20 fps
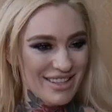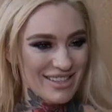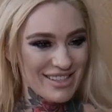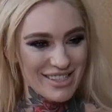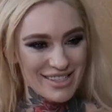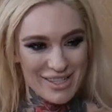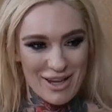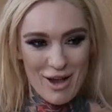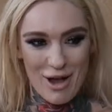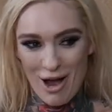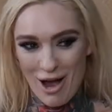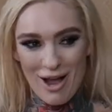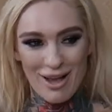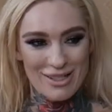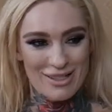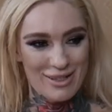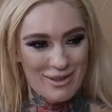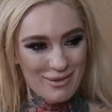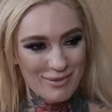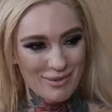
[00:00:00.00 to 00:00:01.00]
This is
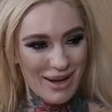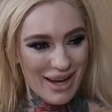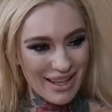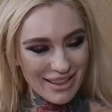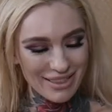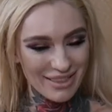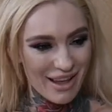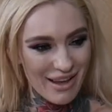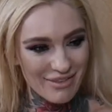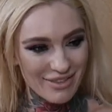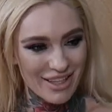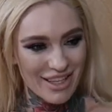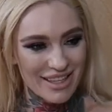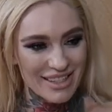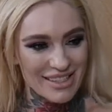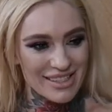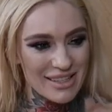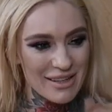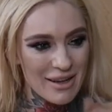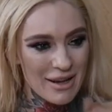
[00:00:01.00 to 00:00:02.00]
awesome. I mean, the
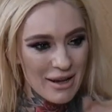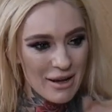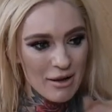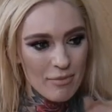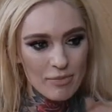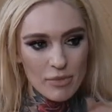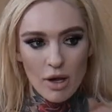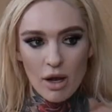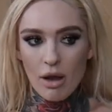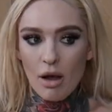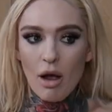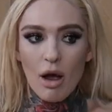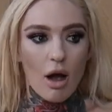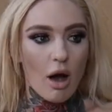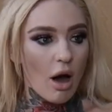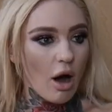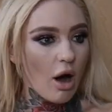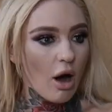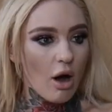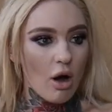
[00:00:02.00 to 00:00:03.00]
adrenaline rush
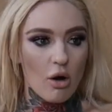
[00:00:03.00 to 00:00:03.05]
be crazy.